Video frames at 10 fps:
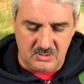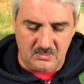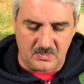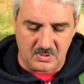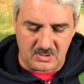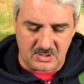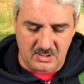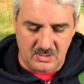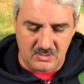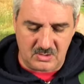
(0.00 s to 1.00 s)
you,
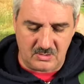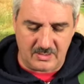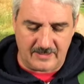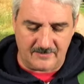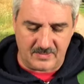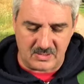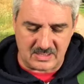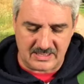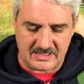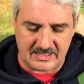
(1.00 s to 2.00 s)
persecute you, and
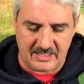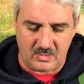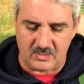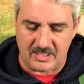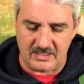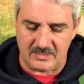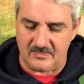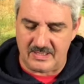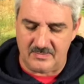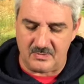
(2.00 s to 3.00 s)
falsely say all kinds
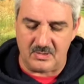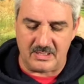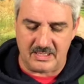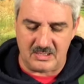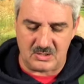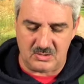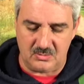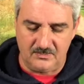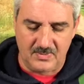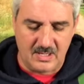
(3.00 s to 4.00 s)
of evil against
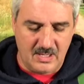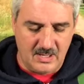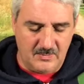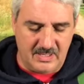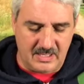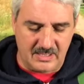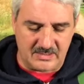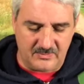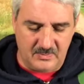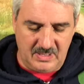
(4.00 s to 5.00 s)
you
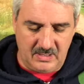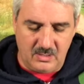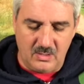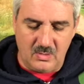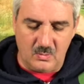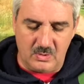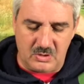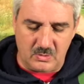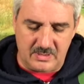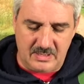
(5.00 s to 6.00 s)
because of me.
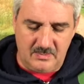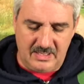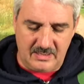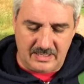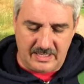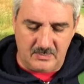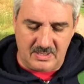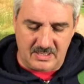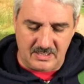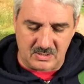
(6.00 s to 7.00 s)
Rejoice and be glad,
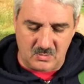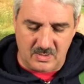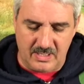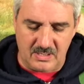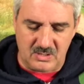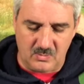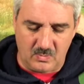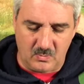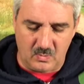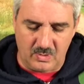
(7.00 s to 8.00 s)
because great is your
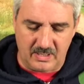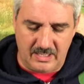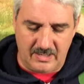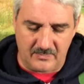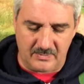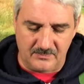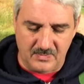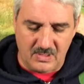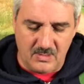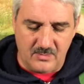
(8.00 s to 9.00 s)
reward in heaven.
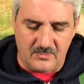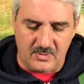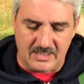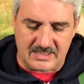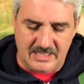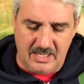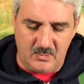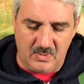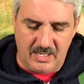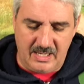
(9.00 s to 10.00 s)
For in the
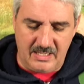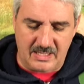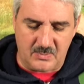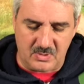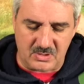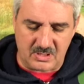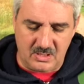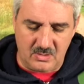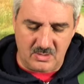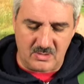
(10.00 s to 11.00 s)
same way they
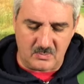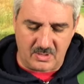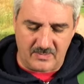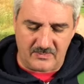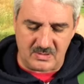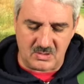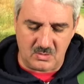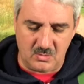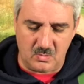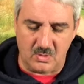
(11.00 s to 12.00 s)
persecuted the prophets
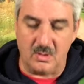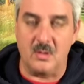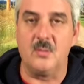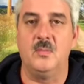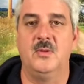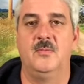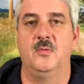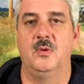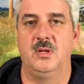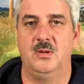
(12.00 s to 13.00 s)
who were
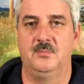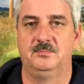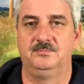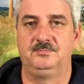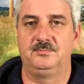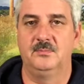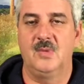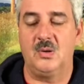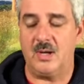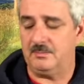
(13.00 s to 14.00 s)
before you.
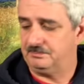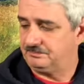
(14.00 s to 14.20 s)
Okay?